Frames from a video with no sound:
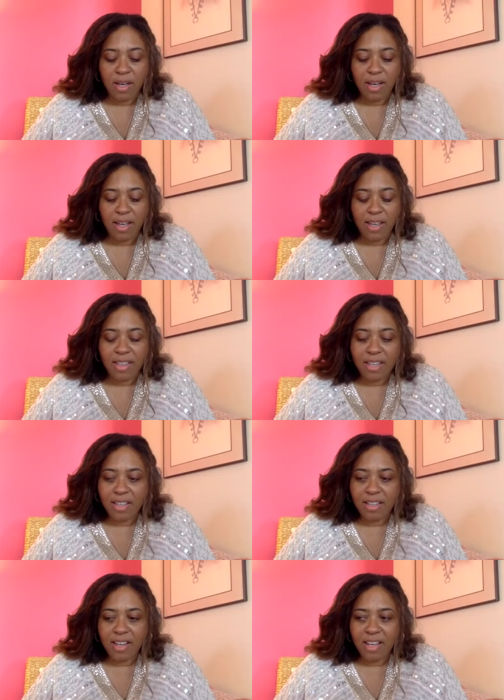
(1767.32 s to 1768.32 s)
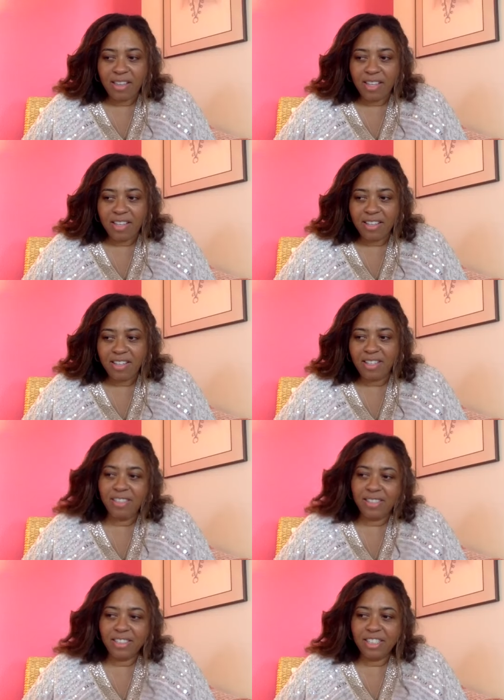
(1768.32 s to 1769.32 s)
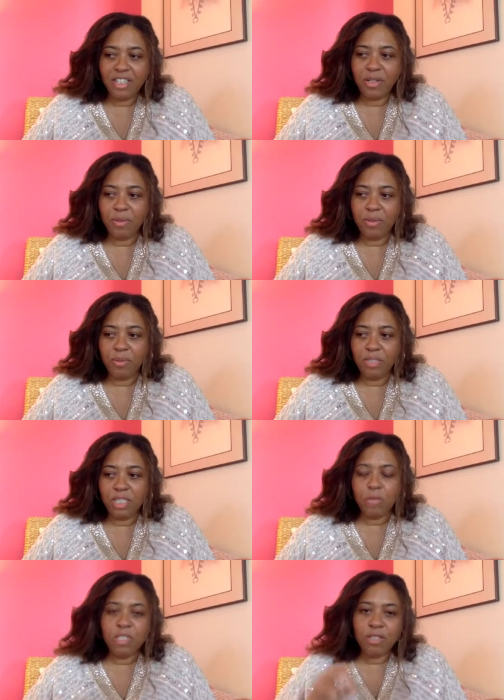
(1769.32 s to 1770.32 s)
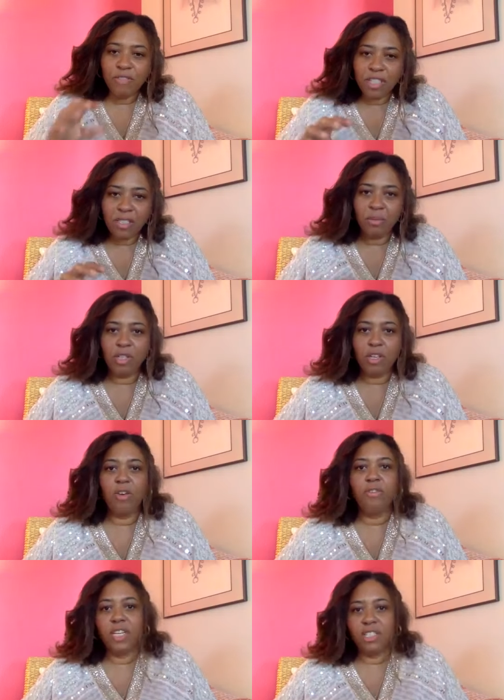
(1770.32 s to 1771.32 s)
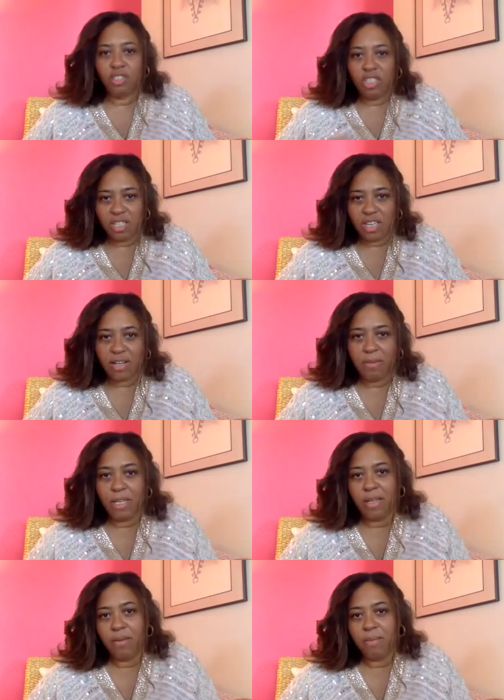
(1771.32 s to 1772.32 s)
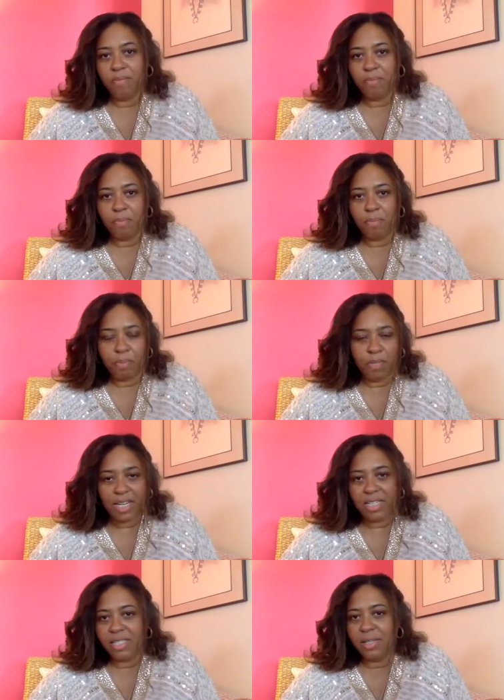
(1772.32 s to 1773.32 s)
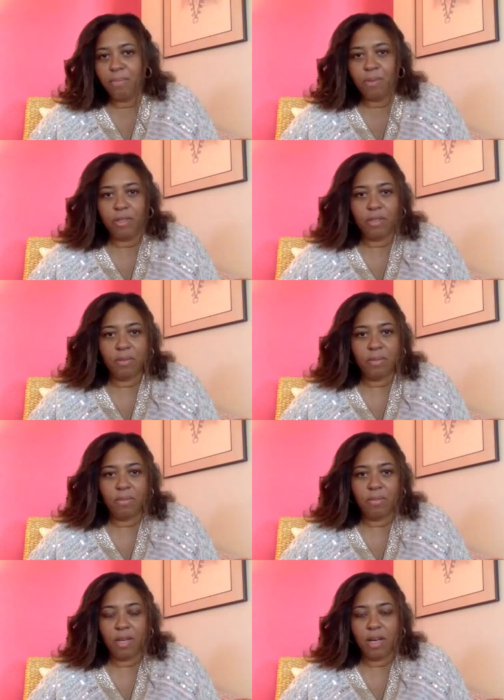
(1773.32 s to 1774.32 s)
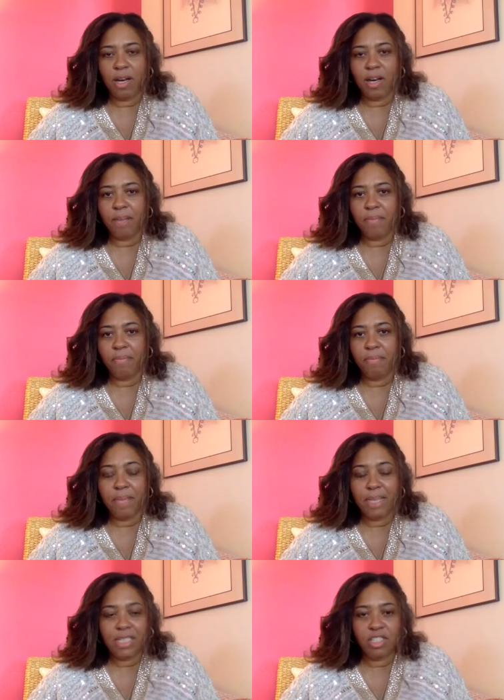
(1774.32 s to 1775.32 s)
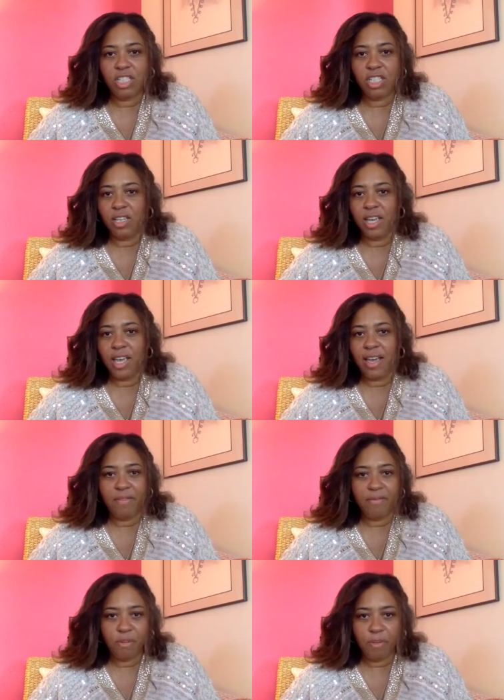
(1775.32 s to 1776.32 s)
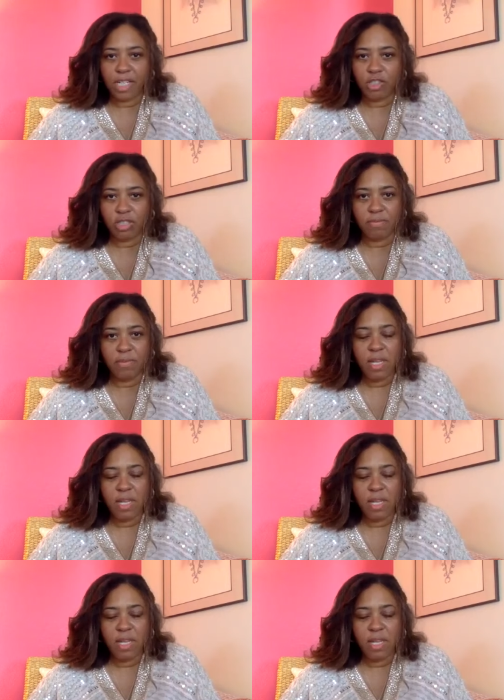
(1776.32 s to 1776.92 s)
I think I think you know specifically with COVID, it's just got to be plain and simple um, messaging and information,